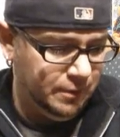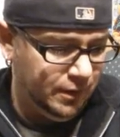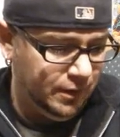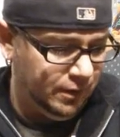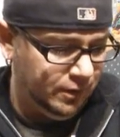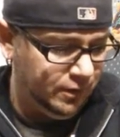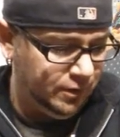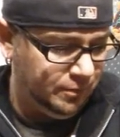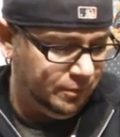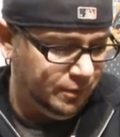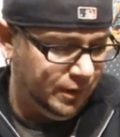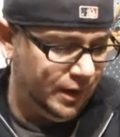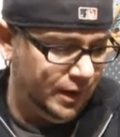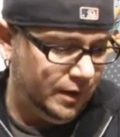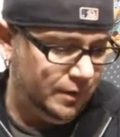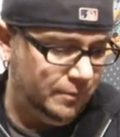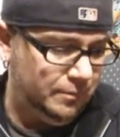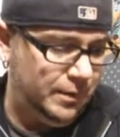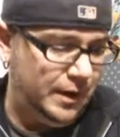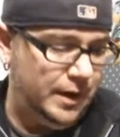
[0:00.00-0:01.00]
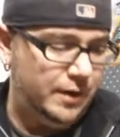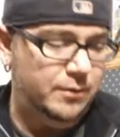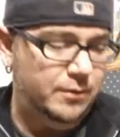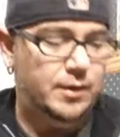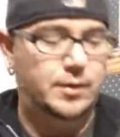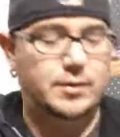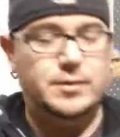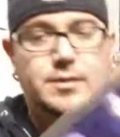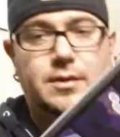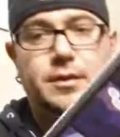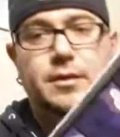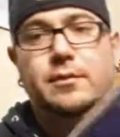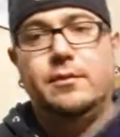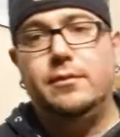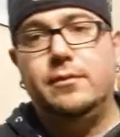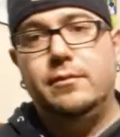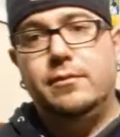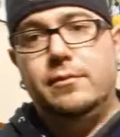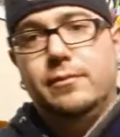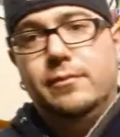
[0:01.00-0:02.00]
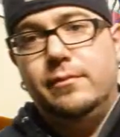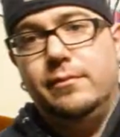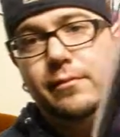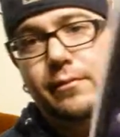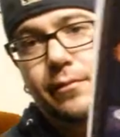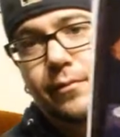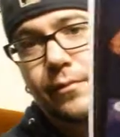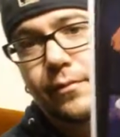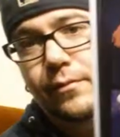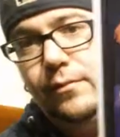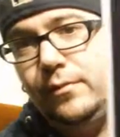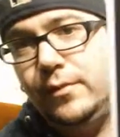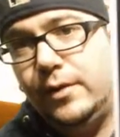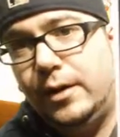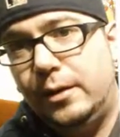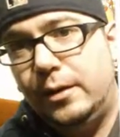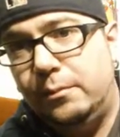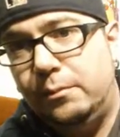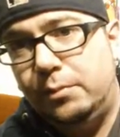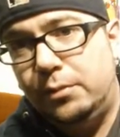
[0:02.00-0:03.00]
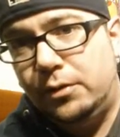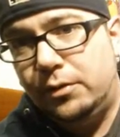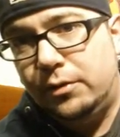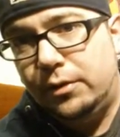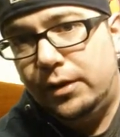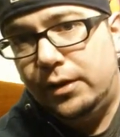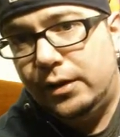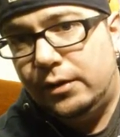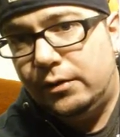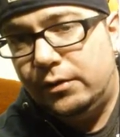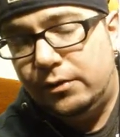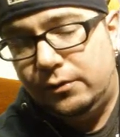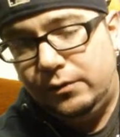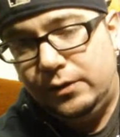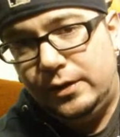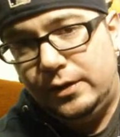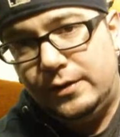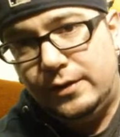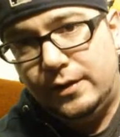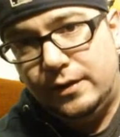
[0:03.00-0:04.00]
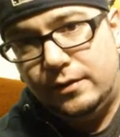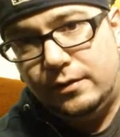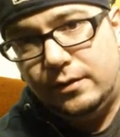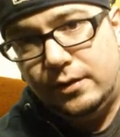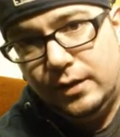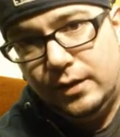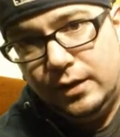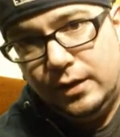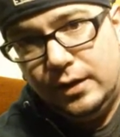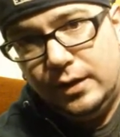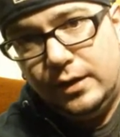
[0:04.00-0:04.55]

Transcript: but all the black backgrounds are like blurry. I don't know if you can tell,